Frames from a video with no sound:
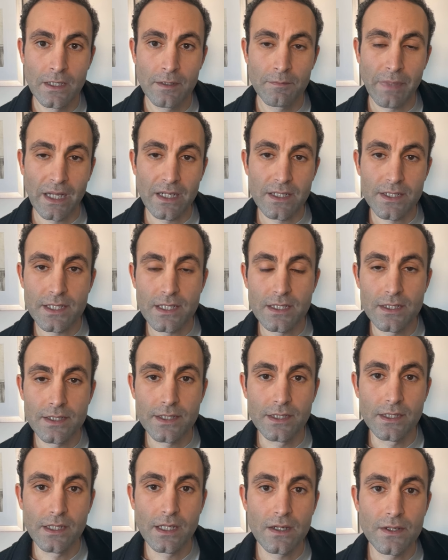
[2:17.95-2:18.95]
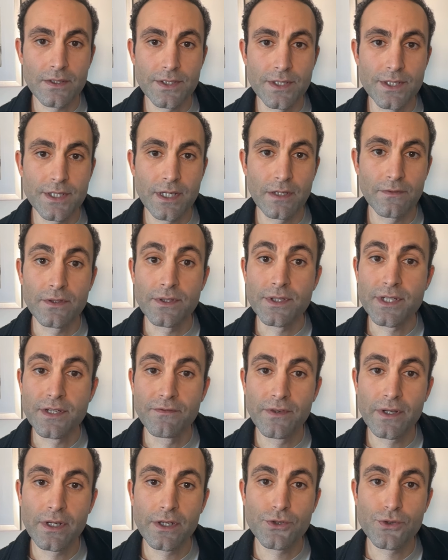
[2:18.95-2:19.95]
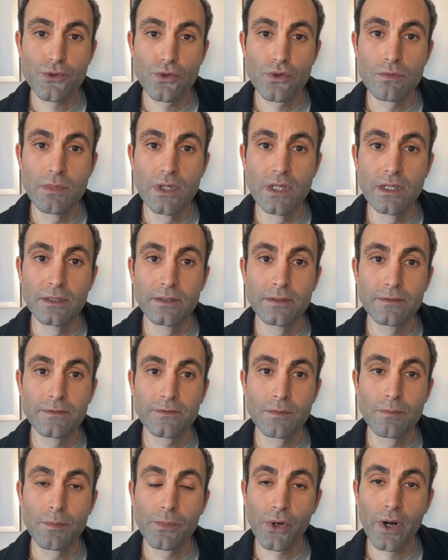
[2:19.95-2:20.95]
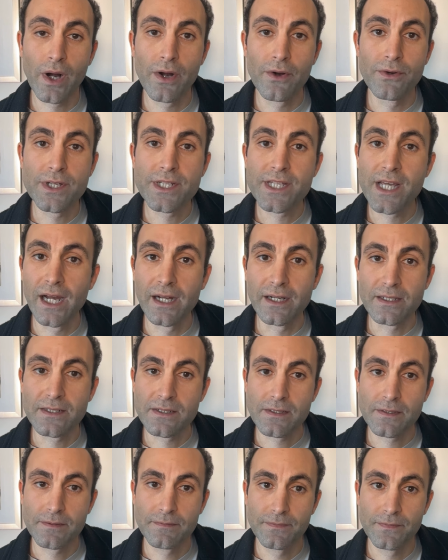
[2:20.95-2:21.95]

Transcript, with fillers: Palestinians in Gaza suffered severe trauma from prior attacks.